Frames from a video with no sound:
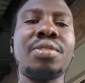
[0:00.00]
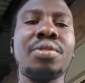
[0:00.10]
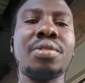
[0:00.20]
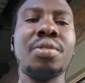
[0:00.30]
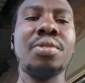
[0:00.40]
or
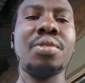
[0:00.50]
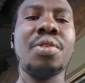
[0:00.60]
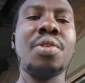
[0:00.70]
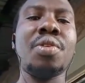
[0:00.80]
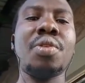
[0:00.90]

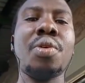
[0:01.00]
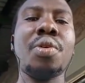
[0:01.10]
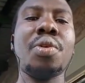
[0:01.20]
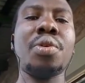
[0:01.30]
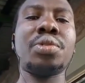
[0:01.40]

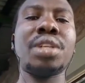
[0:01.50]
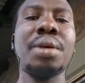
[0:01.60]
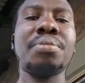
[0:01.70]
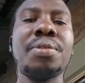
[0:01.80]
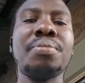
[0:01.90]

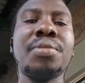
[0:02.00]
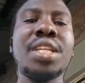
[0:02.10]
something.